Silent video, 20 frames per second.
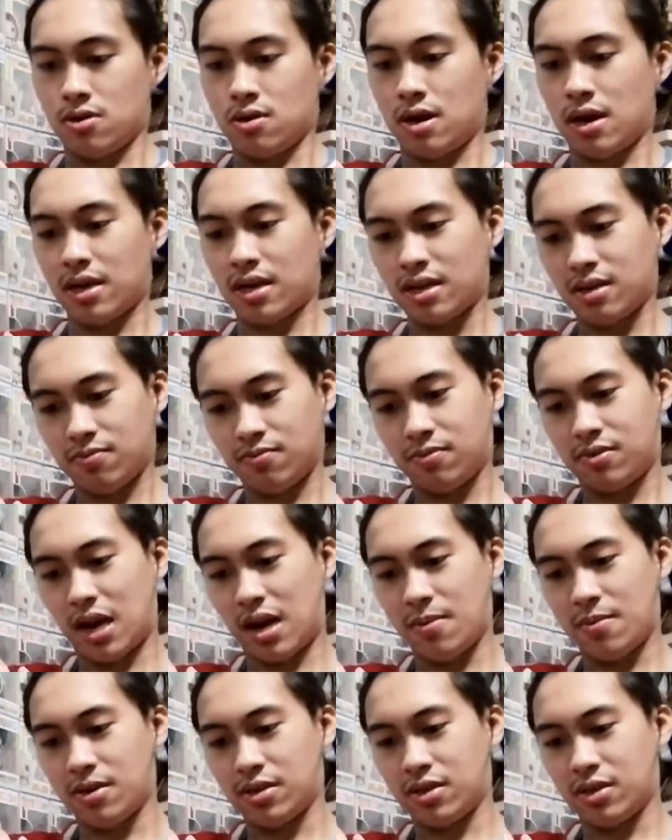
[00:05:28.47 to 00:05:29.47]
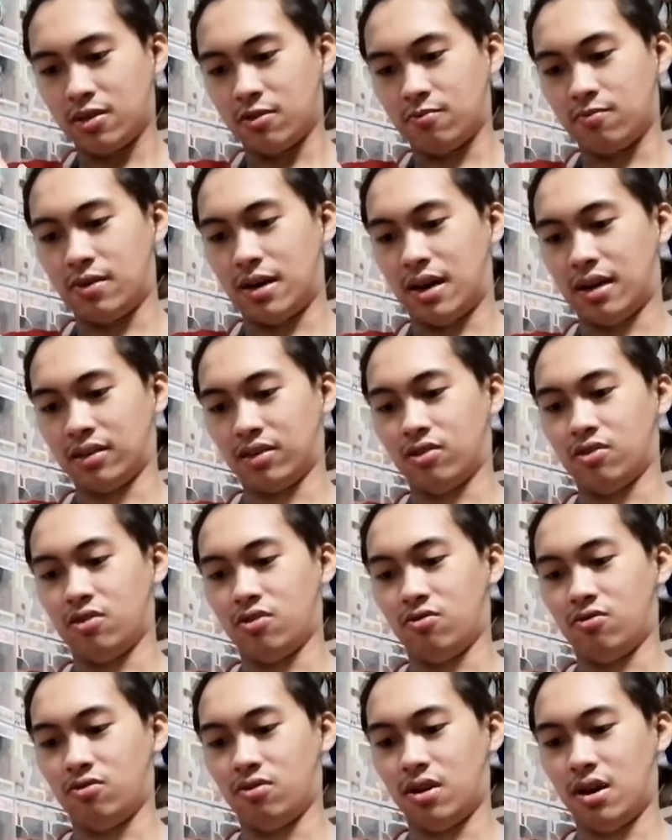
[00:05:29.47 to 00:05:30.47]
I keep damaging the box
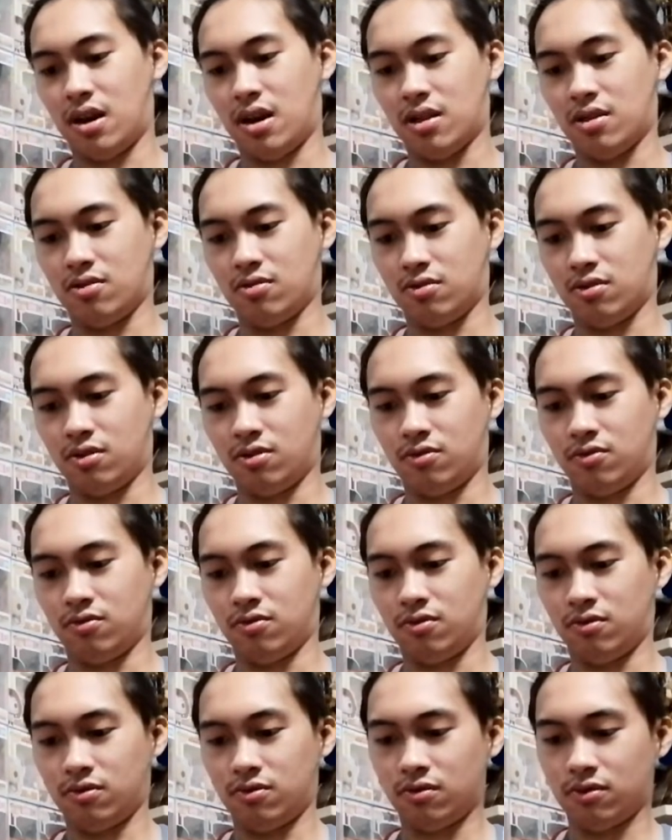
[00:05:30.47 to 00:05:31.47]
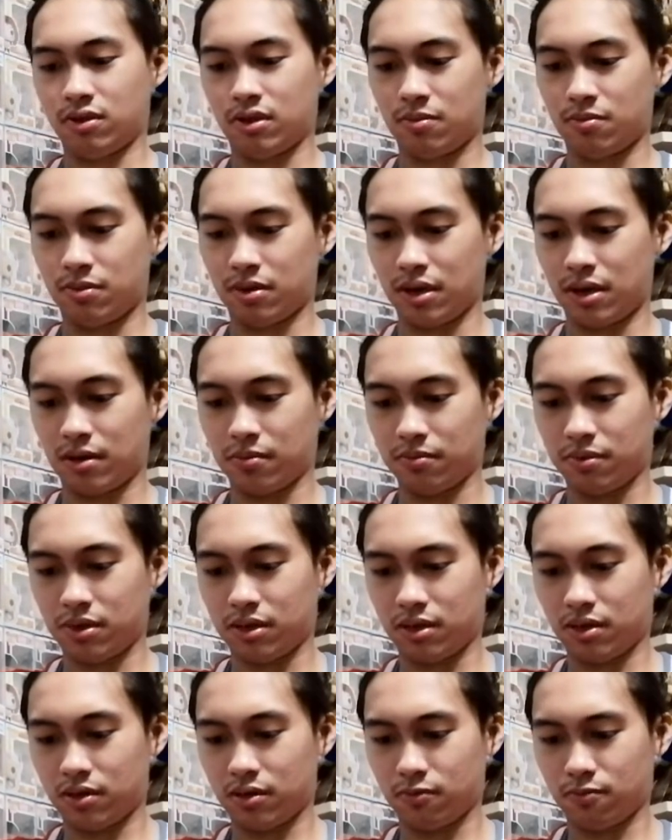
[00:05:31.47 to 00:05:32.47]
though. I don't know.
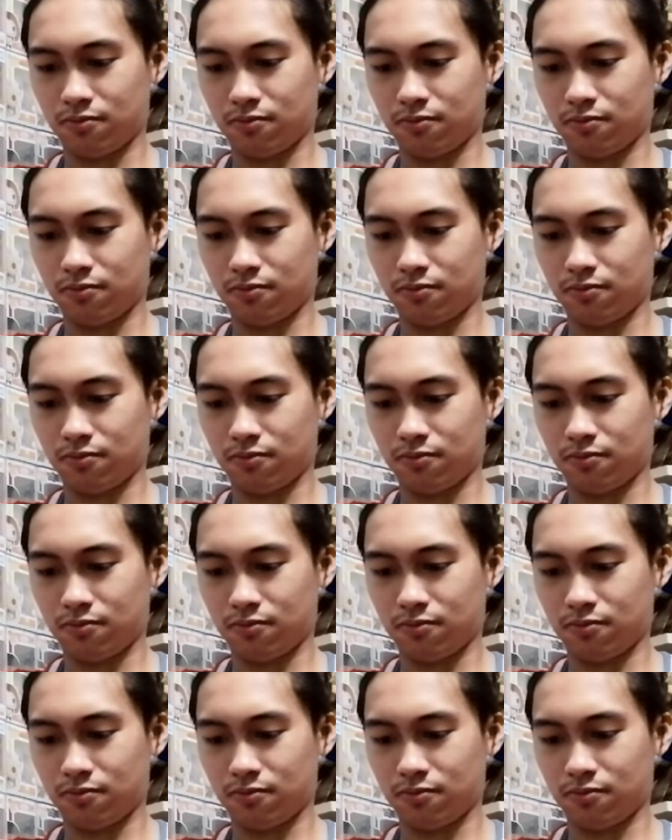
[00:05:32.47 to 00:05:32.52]
Sometimes.